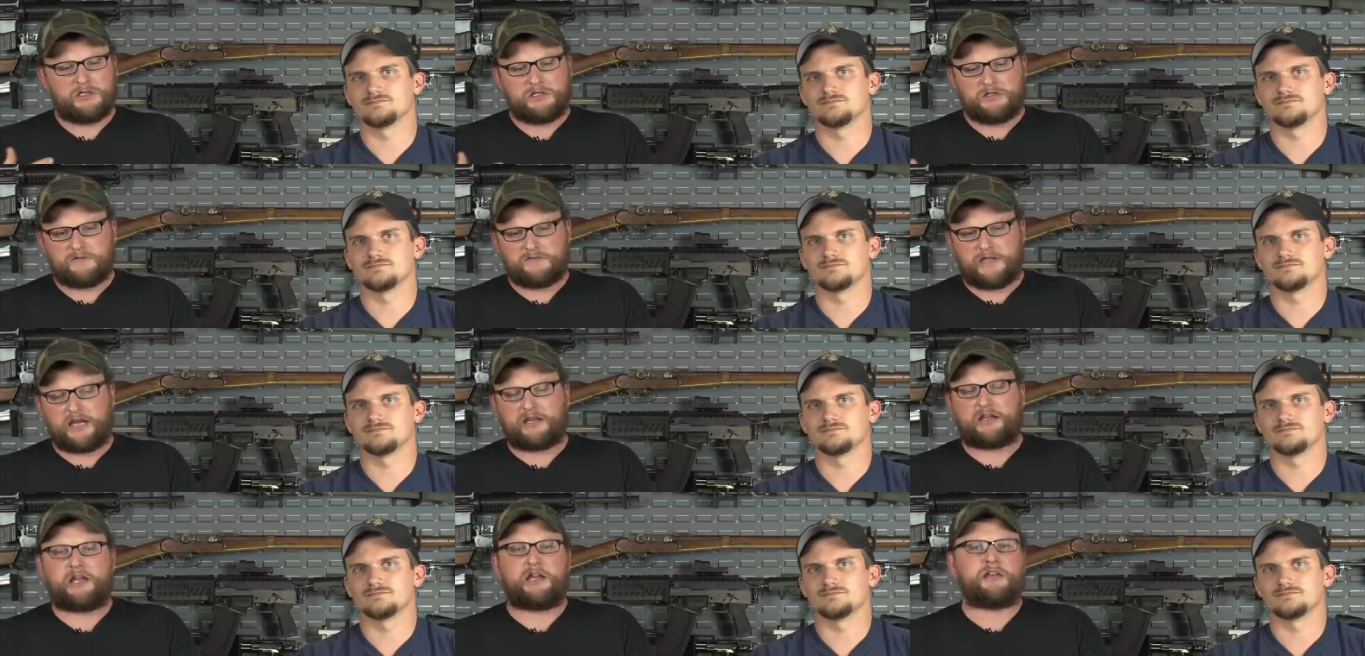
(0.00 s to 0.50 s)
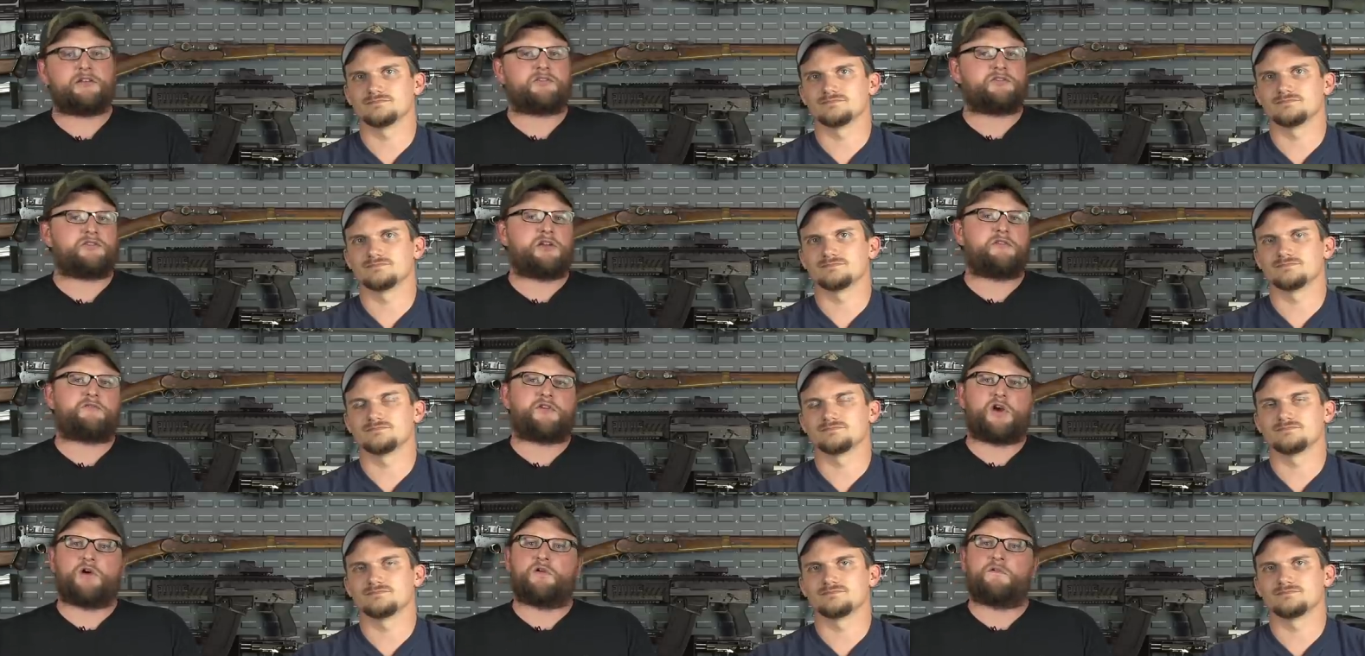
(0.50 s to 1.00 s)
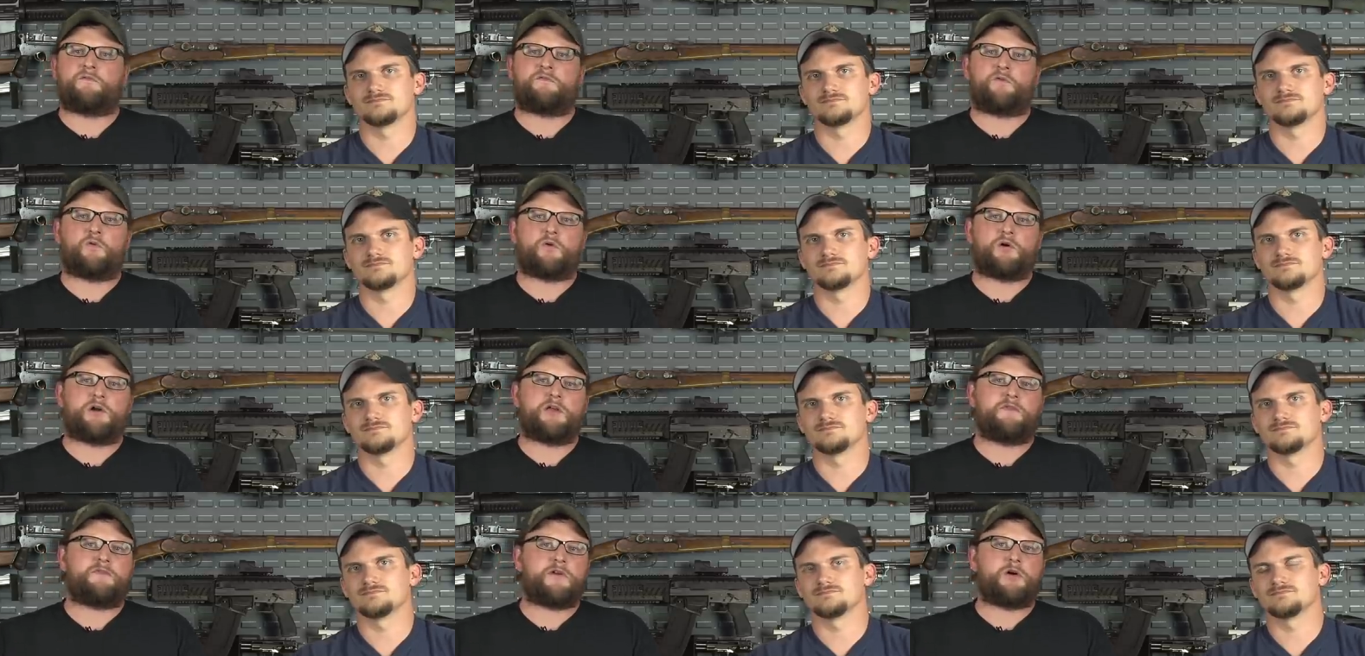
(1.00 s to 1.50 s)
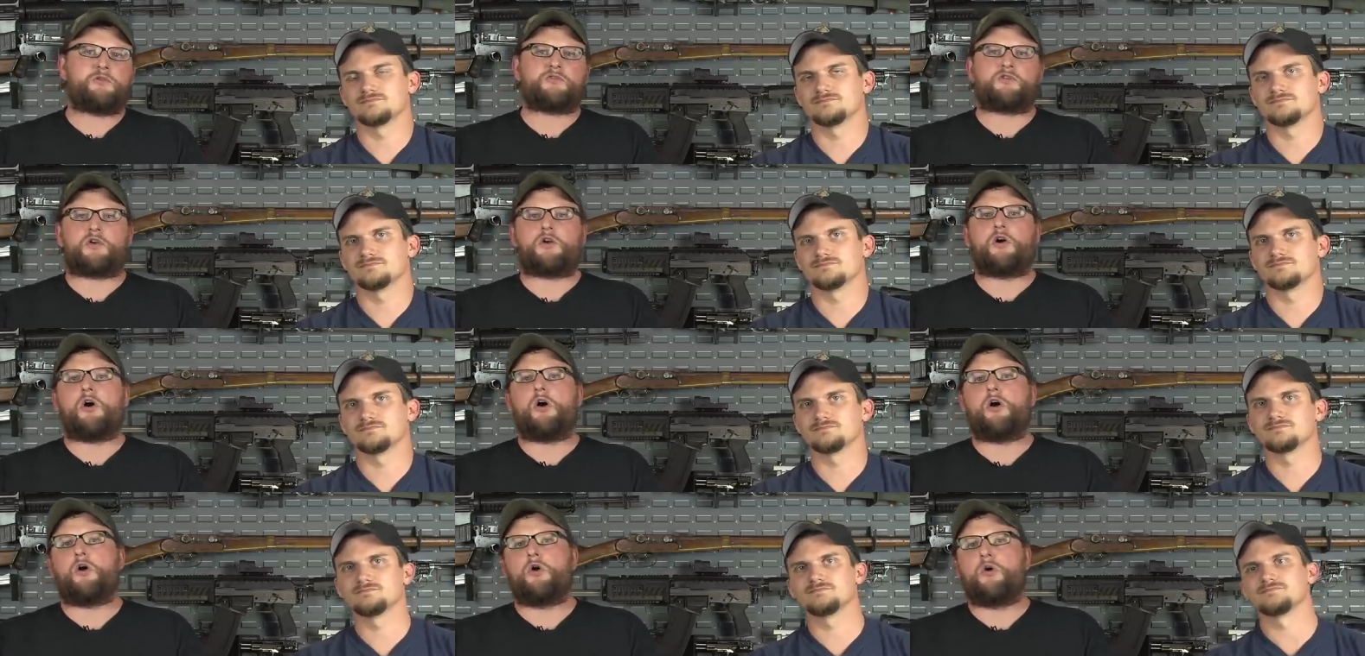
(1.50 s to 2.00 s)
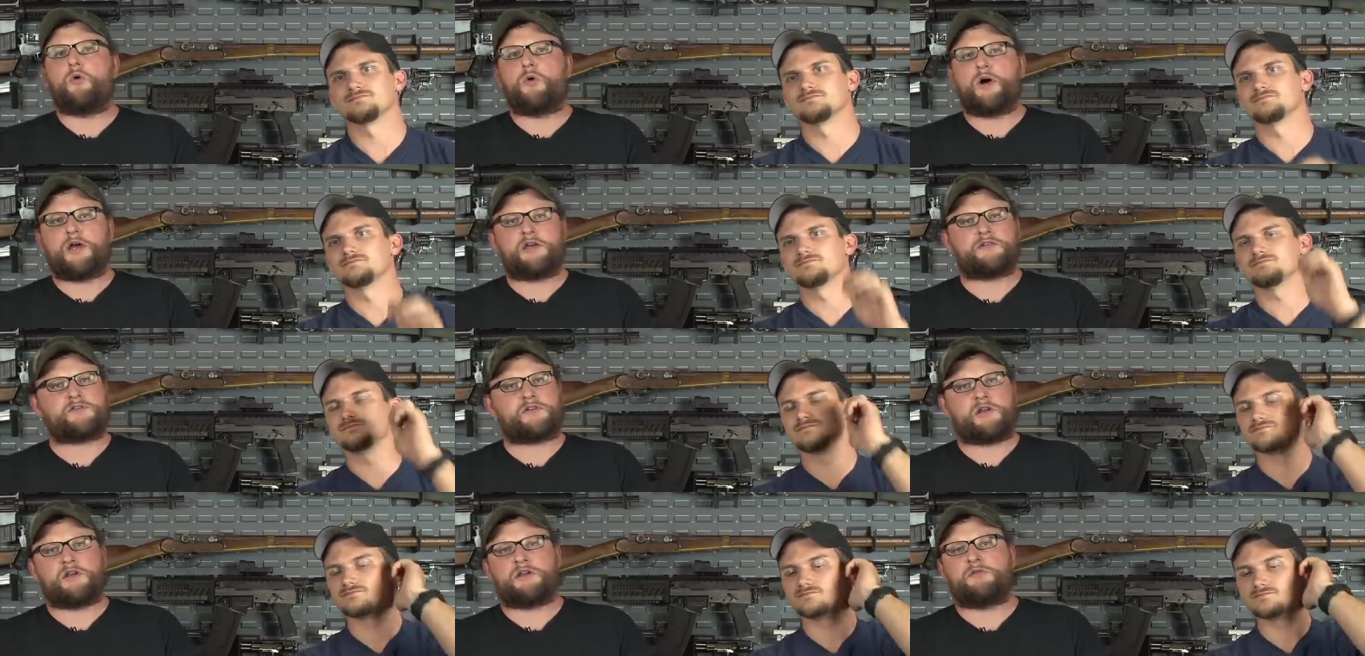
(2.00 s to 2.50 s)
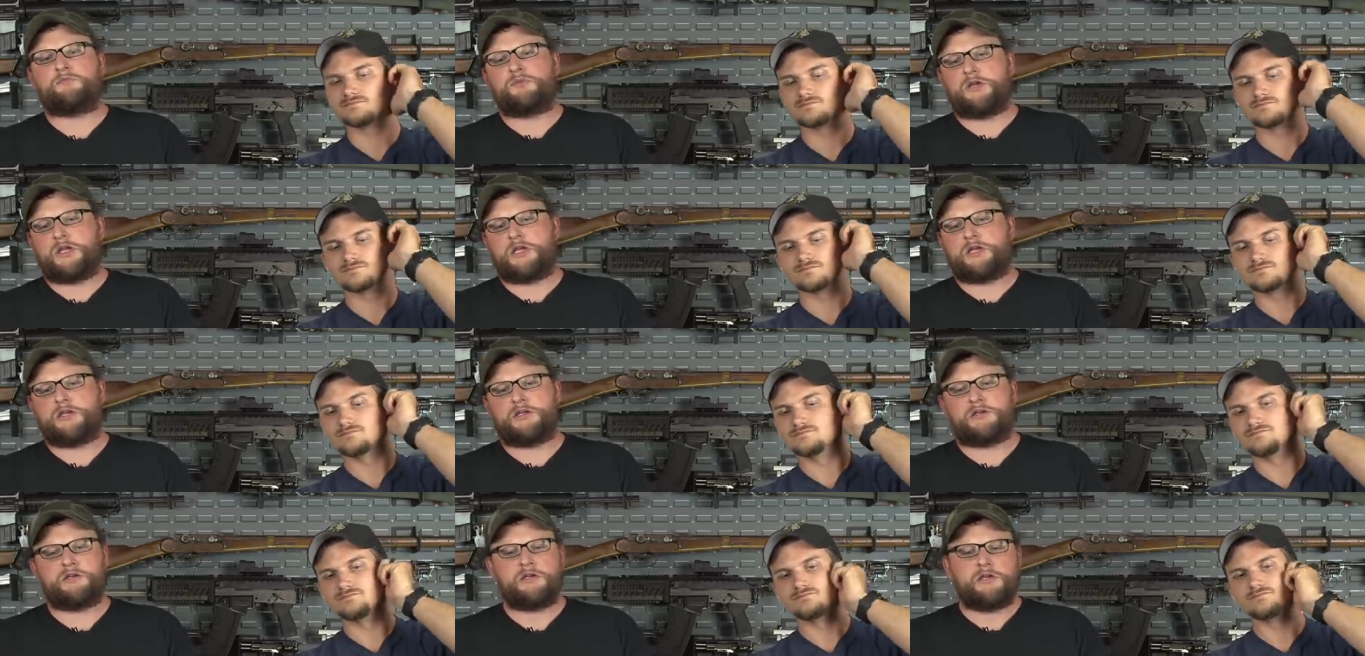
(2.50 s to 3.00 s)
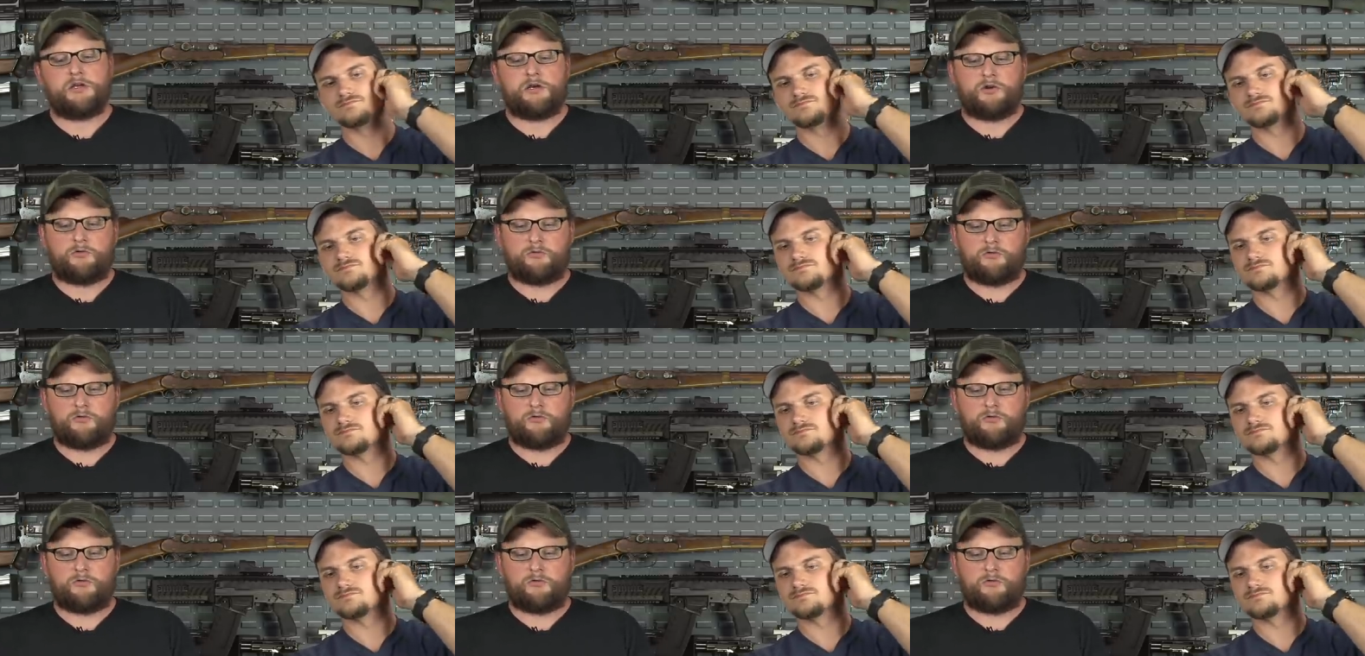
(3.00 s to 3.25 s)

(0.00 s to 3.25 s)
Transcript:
Speaker 1: that kind of stuff going for it, those are always going to be